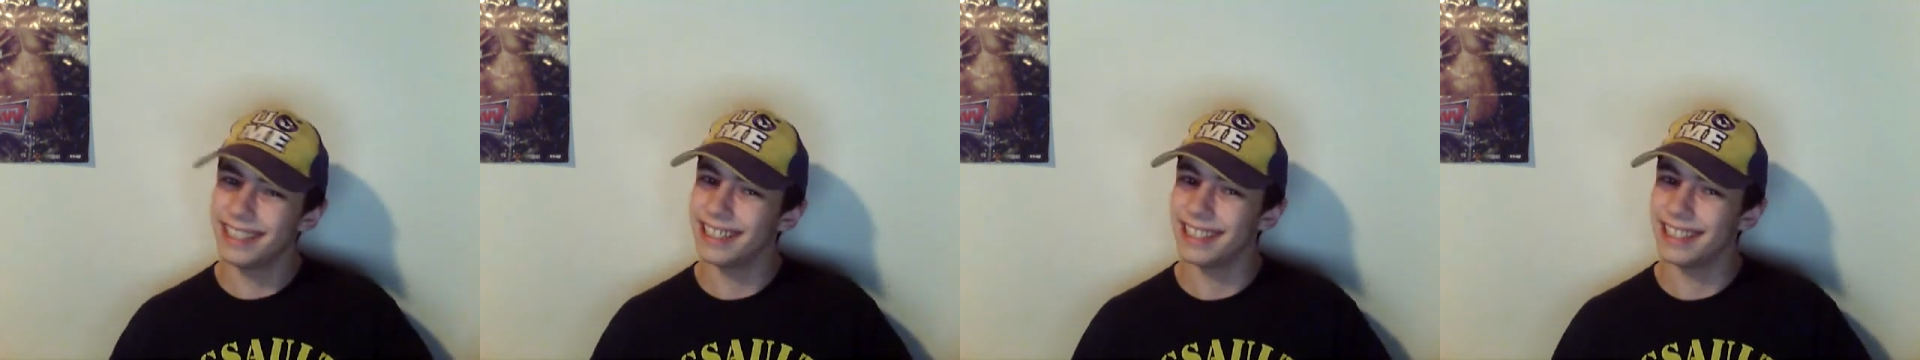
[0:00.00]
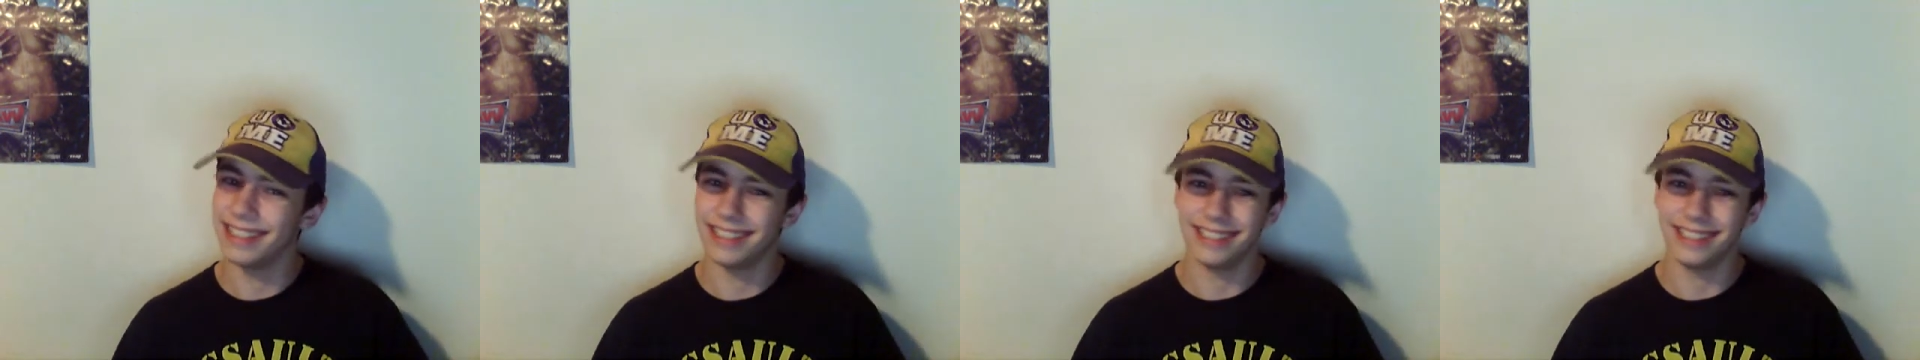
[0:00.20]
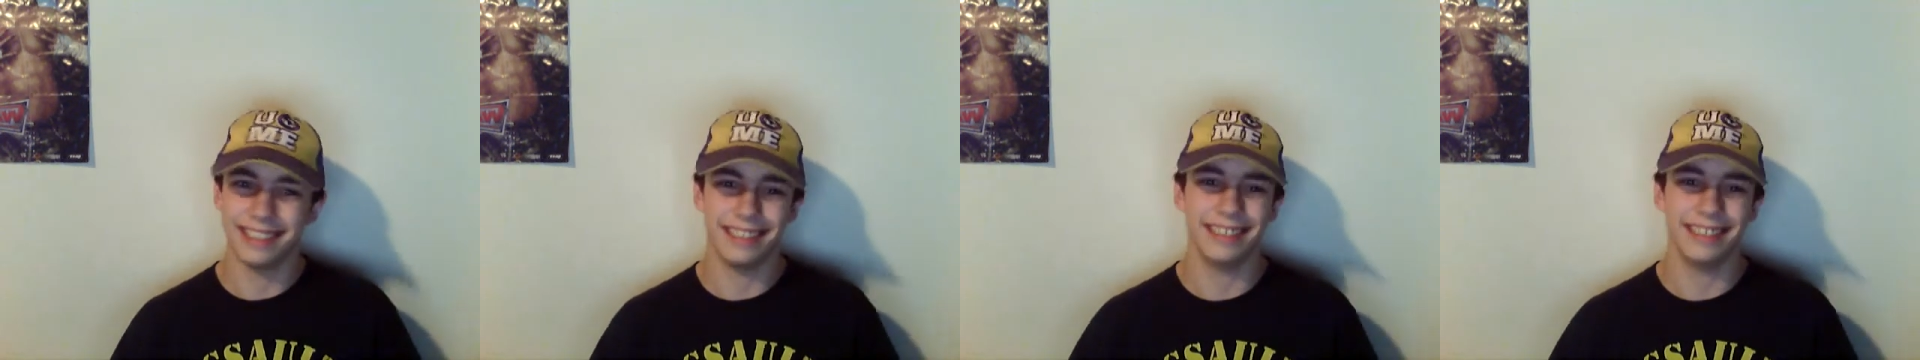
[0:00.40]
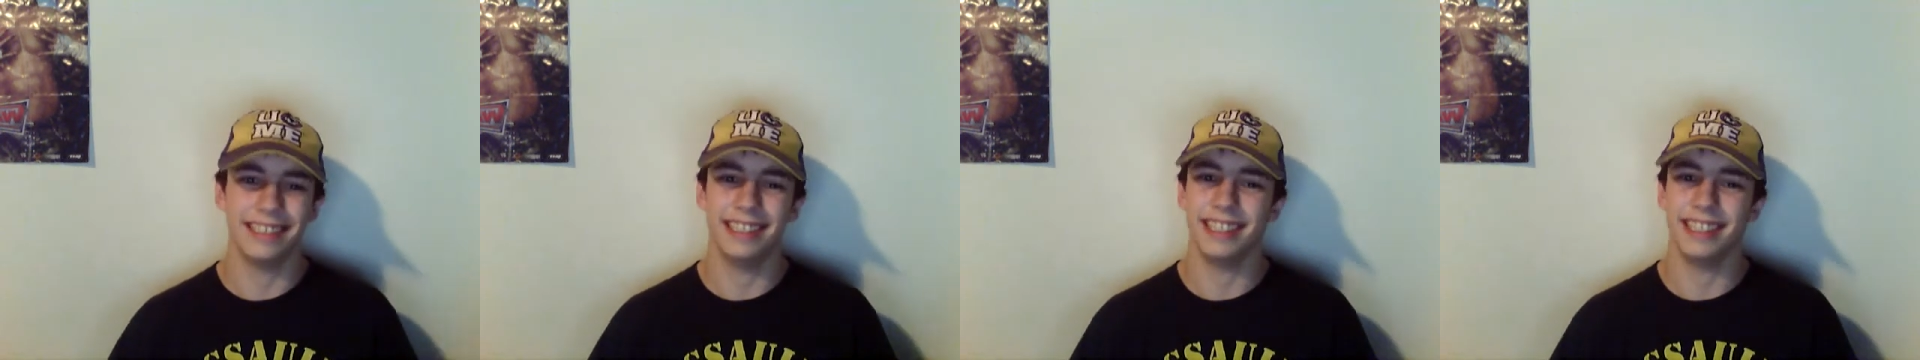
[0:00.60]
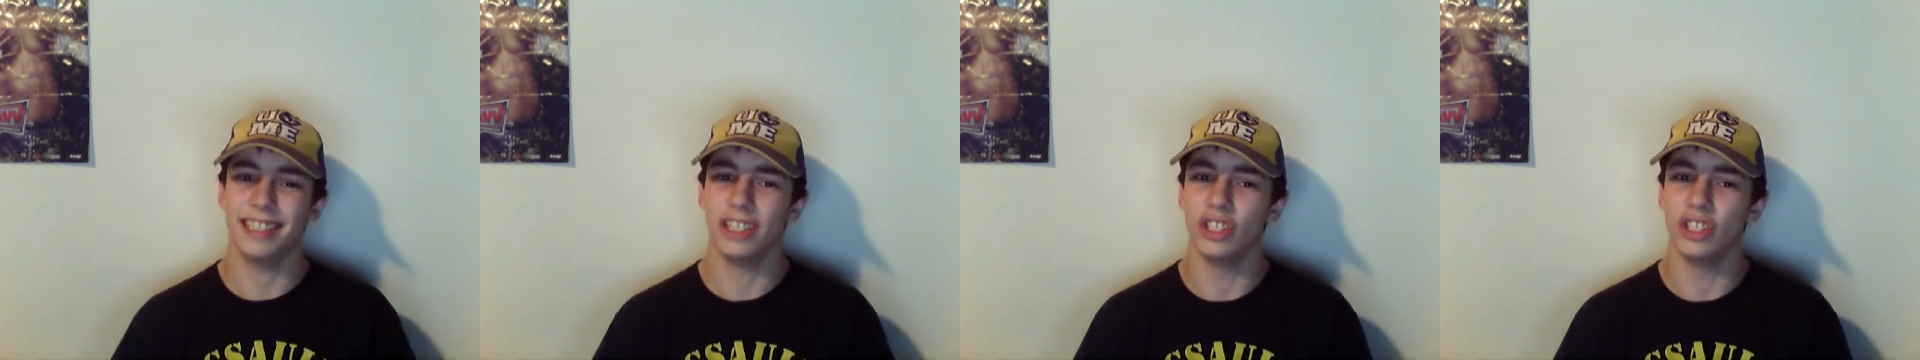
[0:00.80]
Is
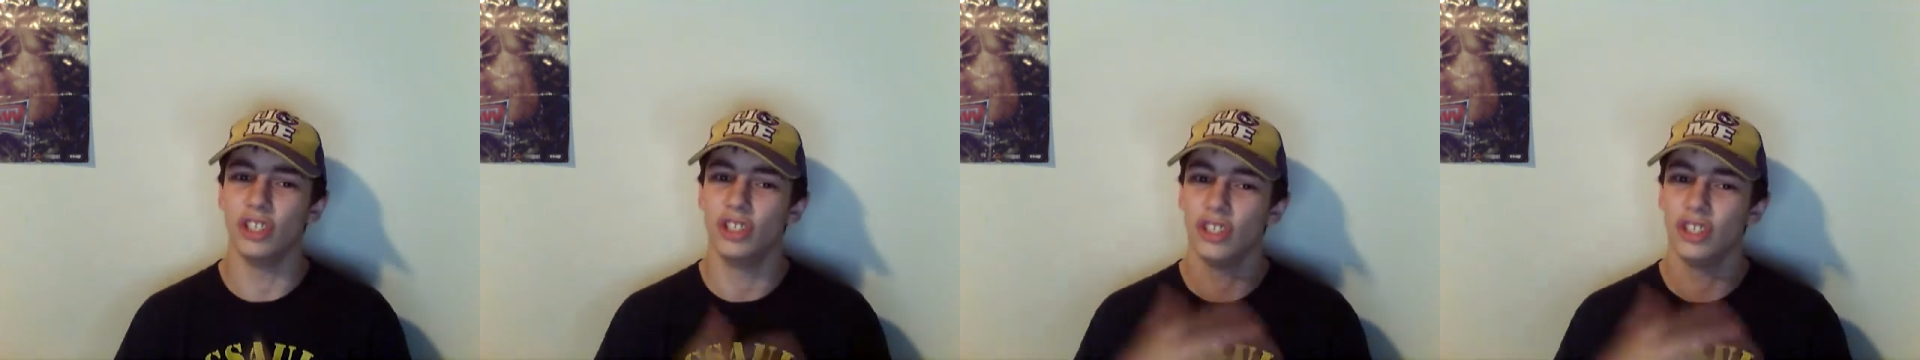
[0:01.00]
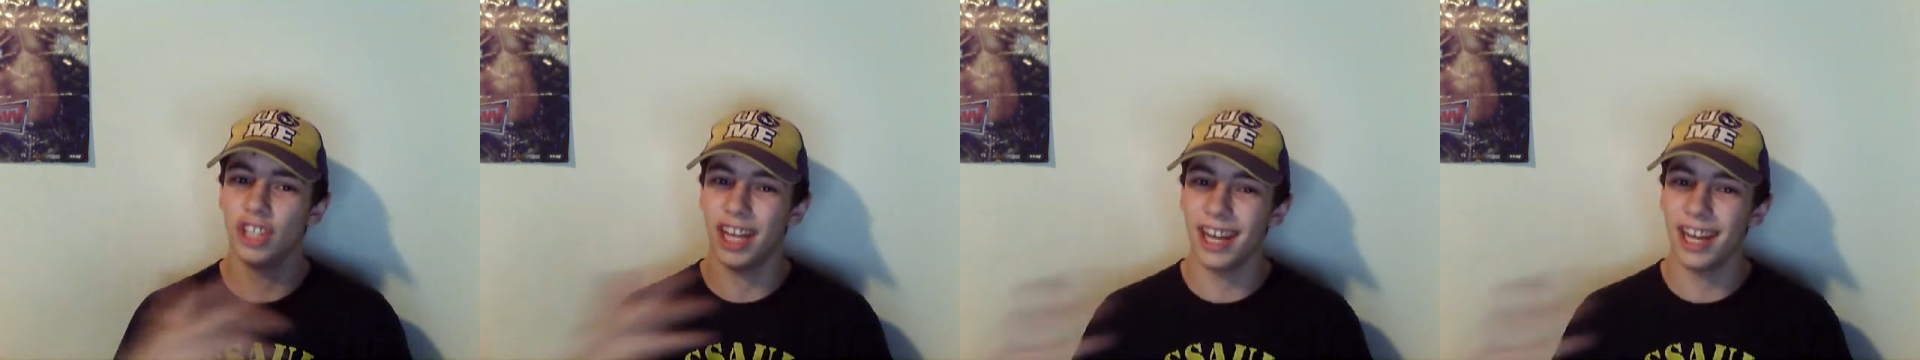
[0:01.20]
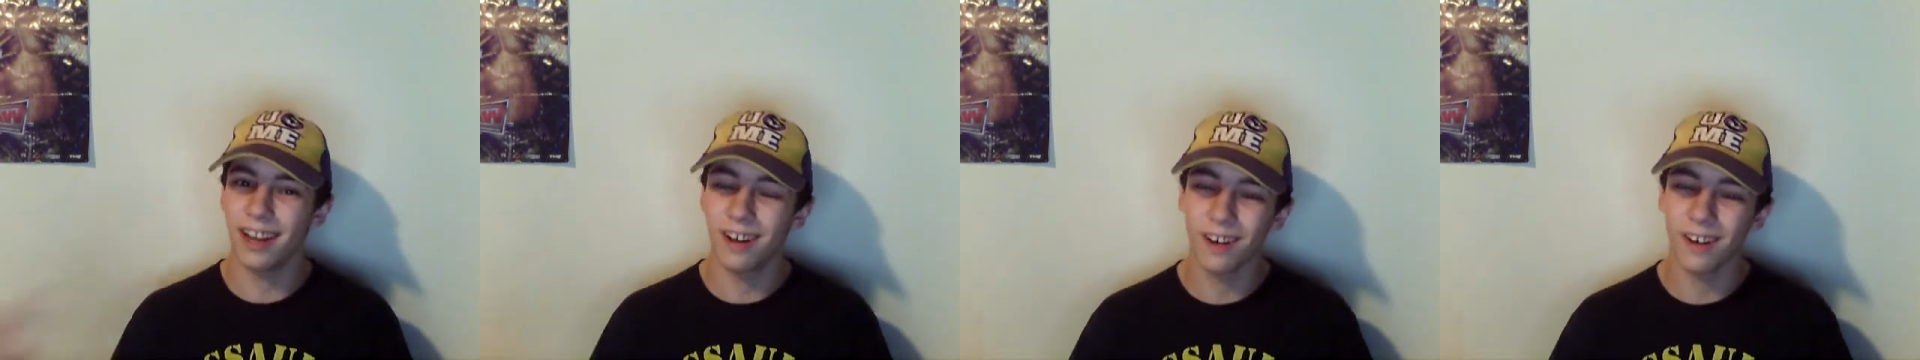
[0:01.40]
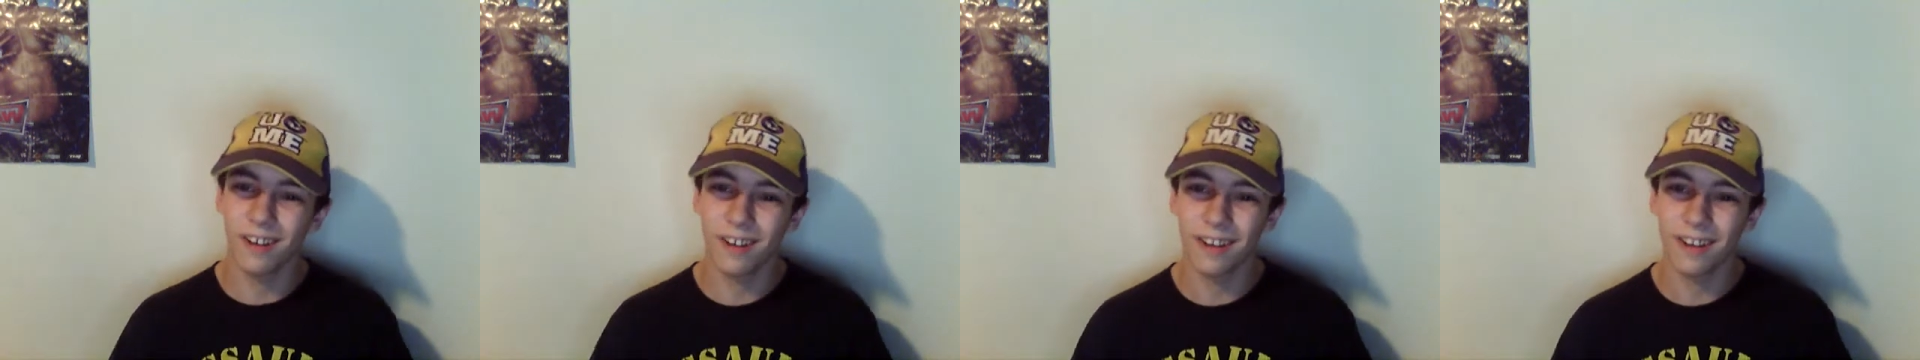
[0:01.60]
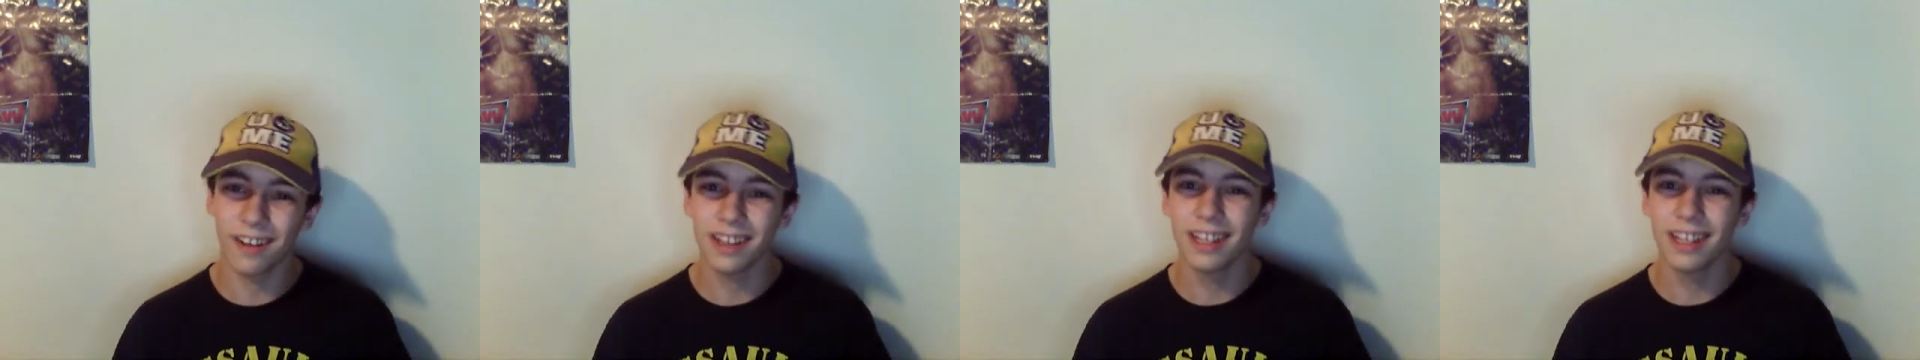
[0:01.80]
he in
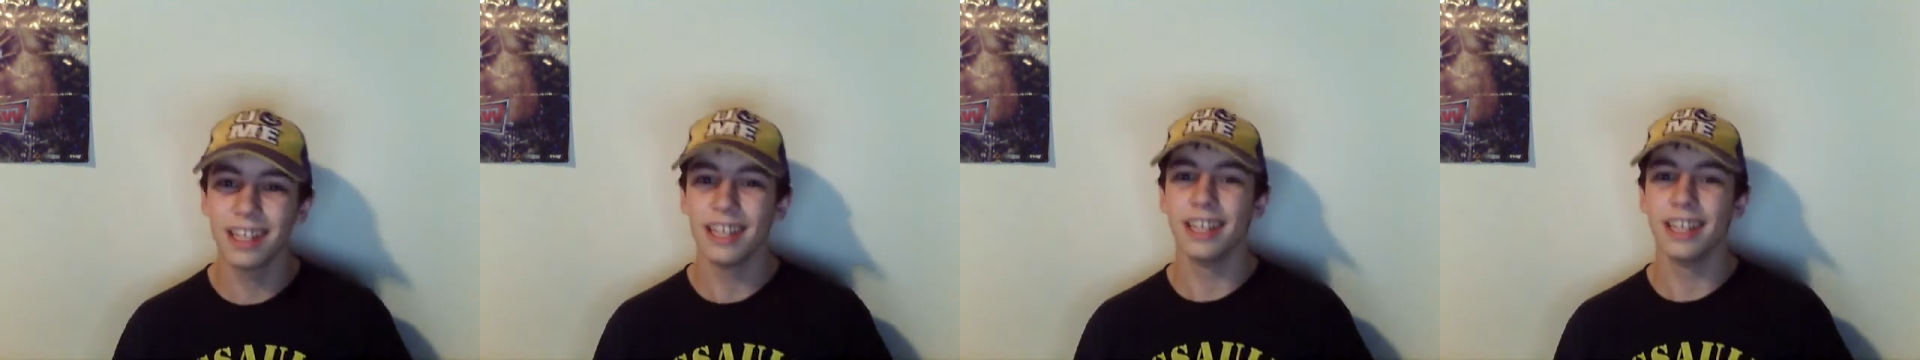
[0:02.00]
jail?